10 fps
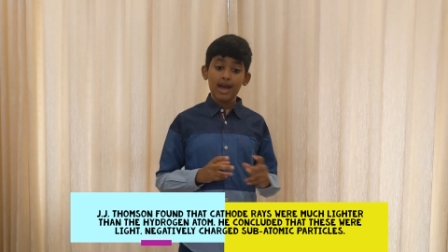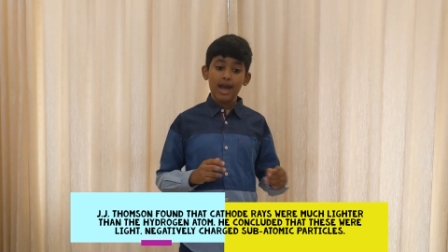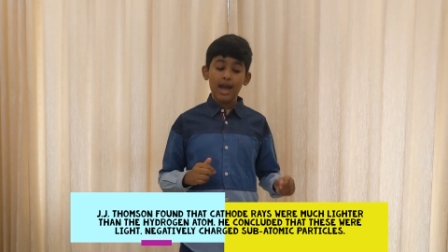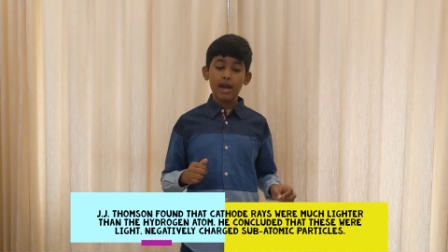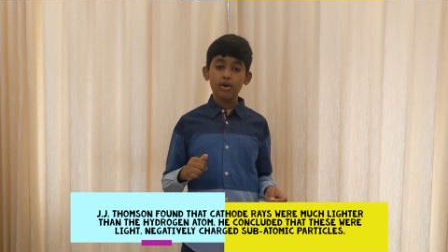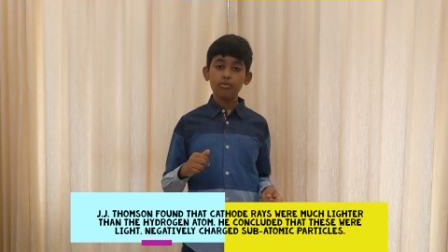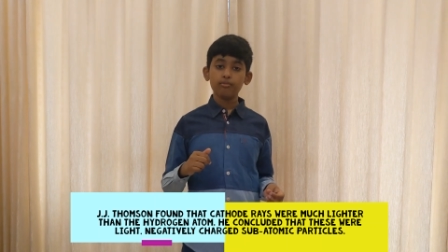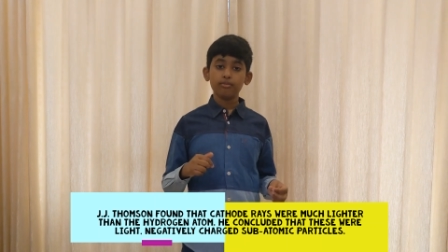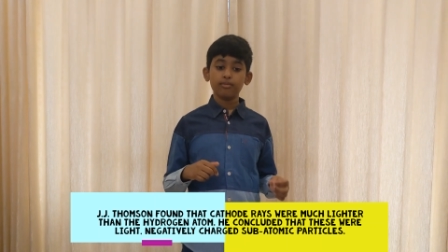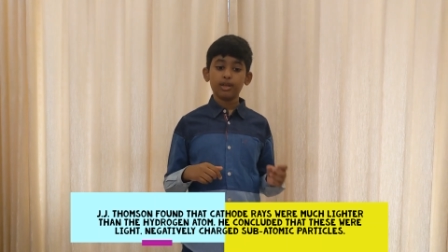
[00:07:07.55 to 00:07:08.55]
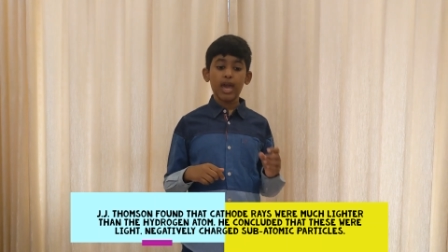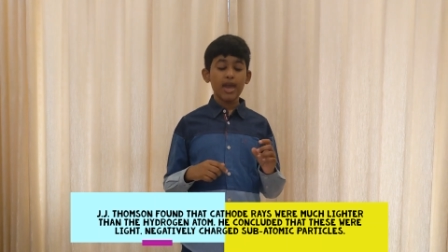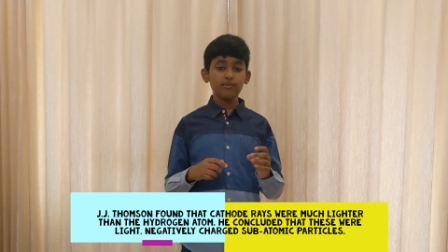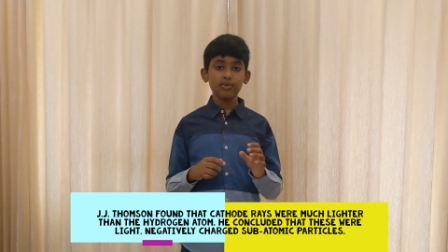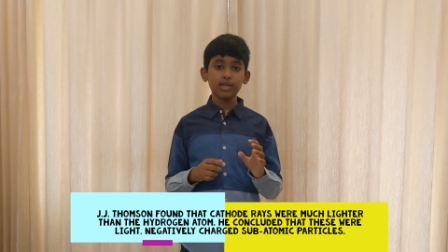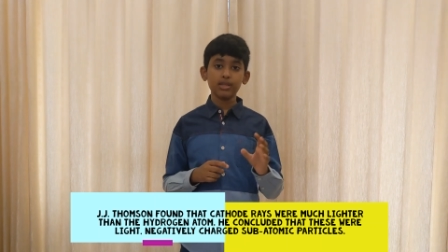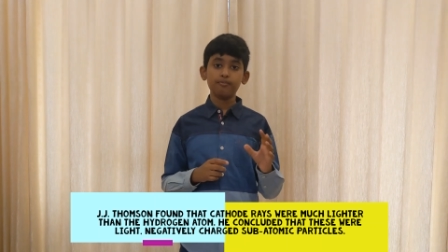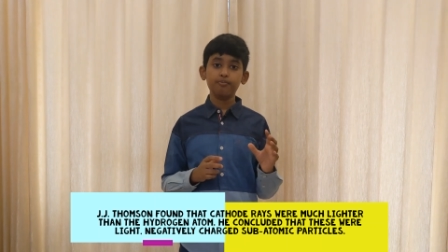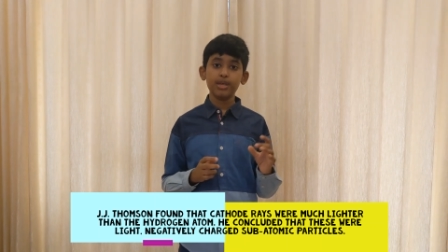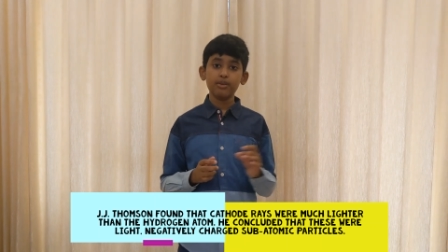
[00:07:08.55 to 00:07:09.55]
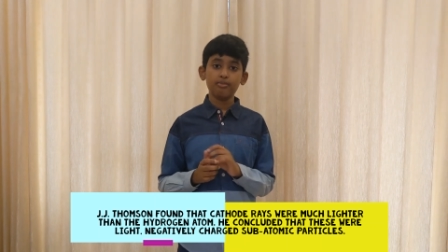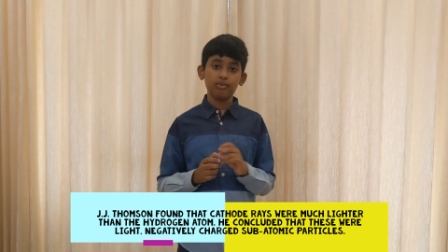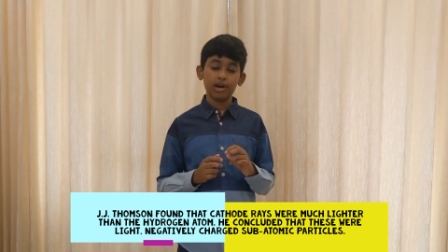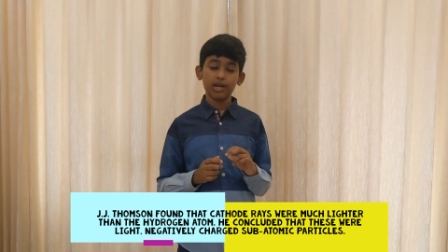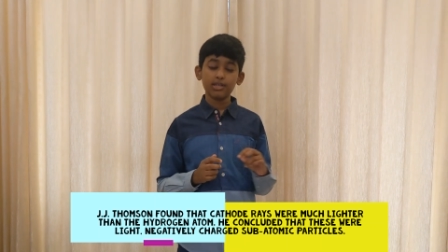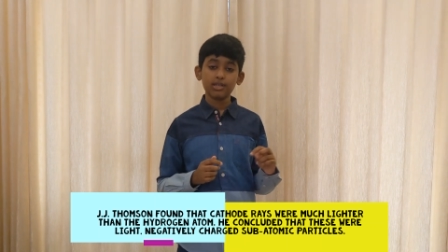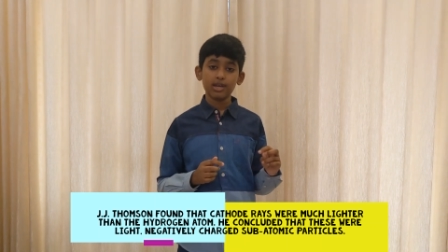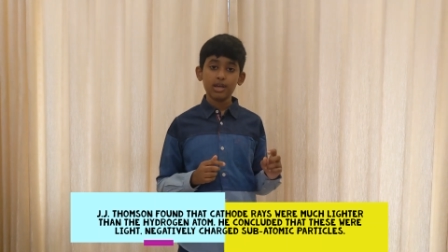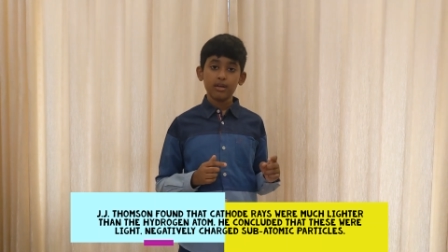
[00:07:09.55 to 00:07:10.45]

how heavy the beam was